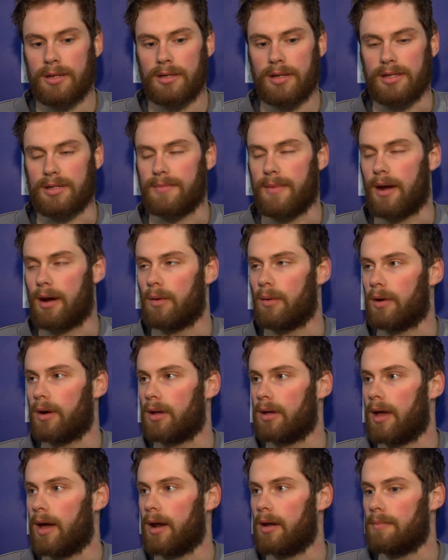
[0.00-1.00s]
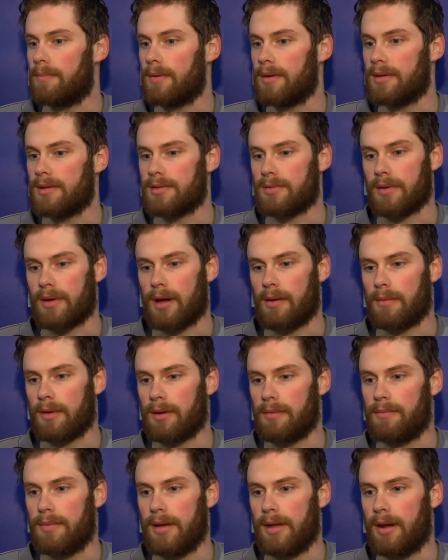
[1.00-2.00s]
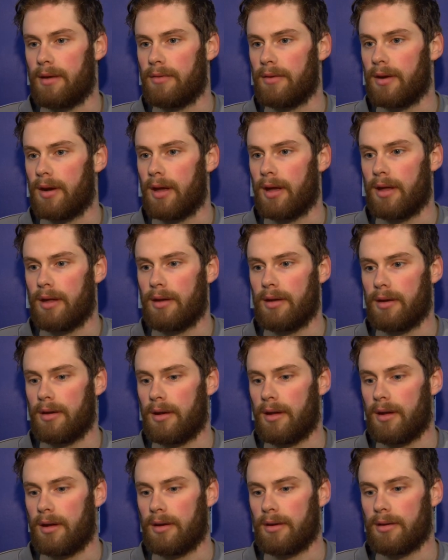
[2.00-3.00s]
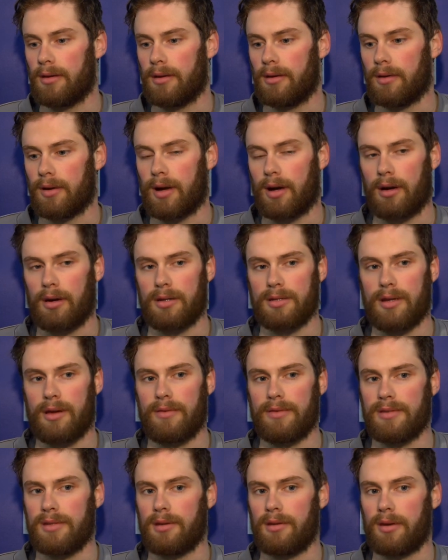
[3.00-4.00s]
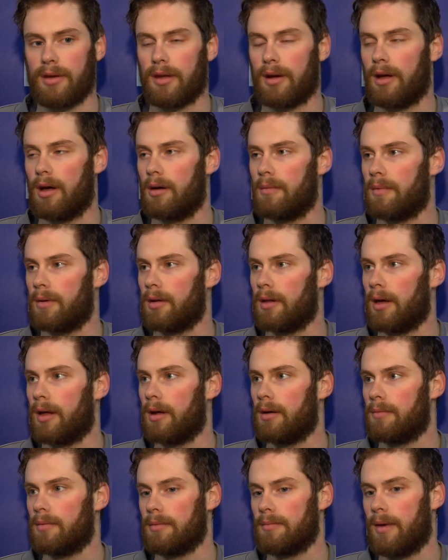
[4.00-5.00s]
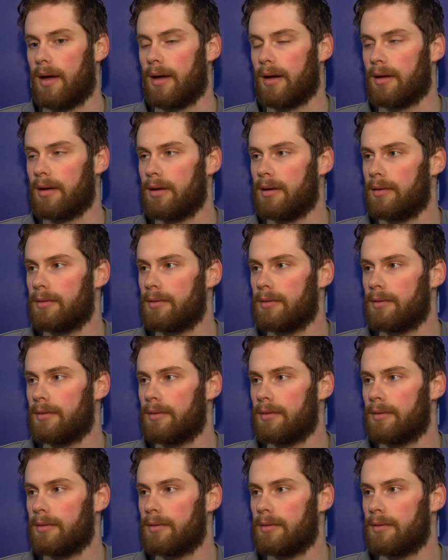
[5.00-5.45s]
doesn't matter what our lineup is, we come and compete every night. And, Carter's obviously only going to help our lineup, and Mac.